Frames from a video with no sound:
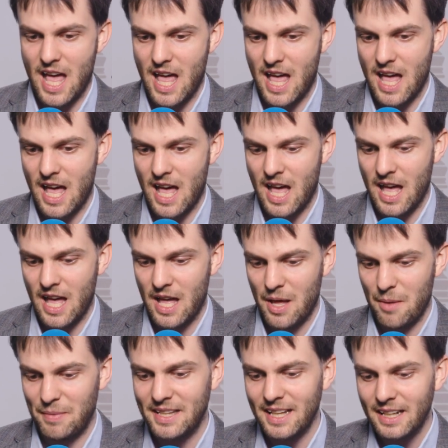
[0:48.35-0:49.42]
But
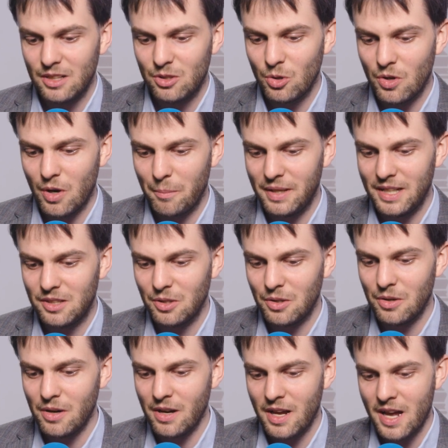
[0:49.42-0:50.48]
then he took on
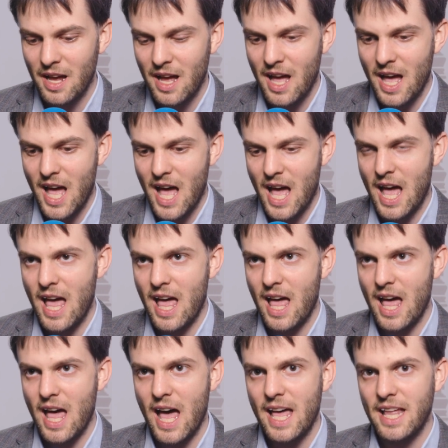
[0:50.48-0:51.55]
b2,
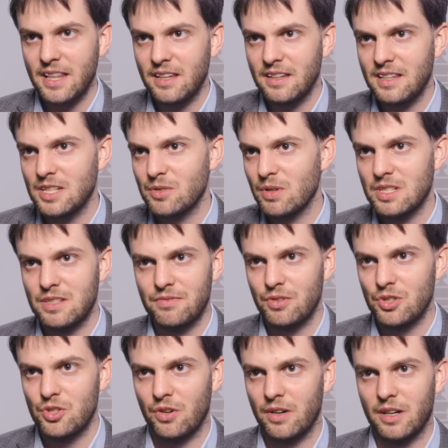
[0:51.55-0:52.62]
and this was
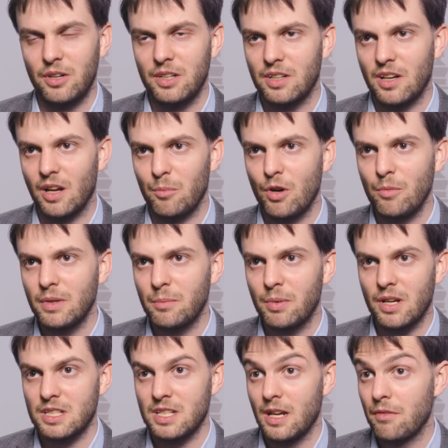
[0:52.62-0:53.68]
for sure a critical moment
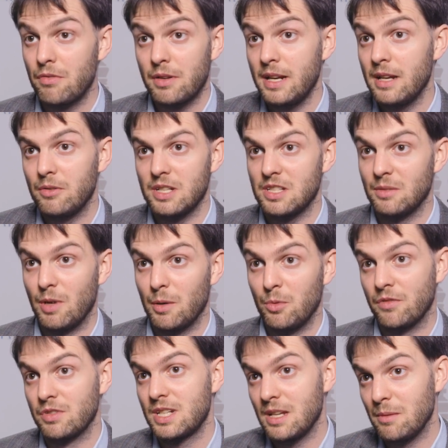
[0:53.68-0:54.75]
because I have three reasonable
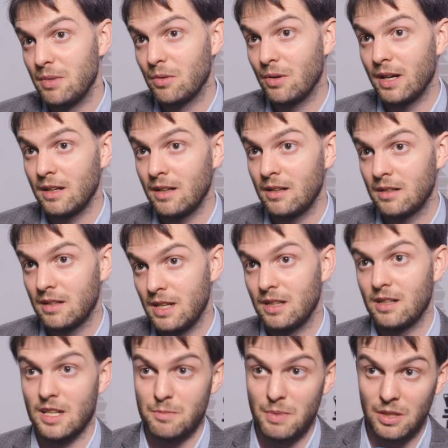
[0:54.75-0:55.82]
moves. King b1,
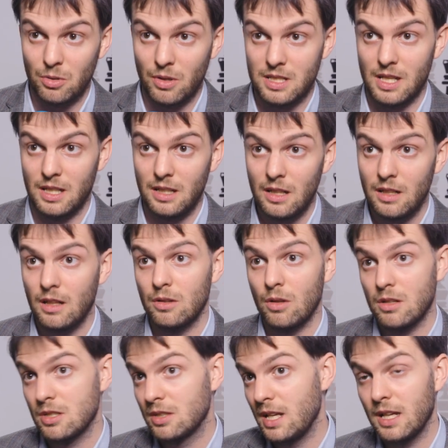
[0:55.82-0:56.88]
king takes b2 as I did, and
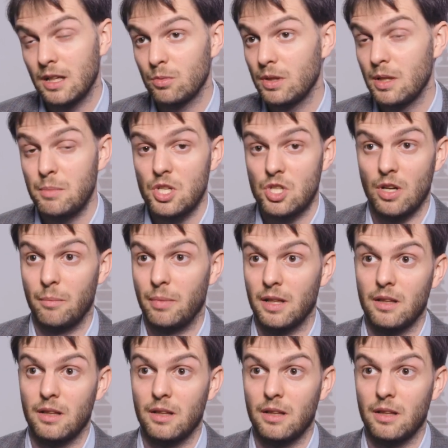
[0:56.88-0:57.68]
also take it with the bishop.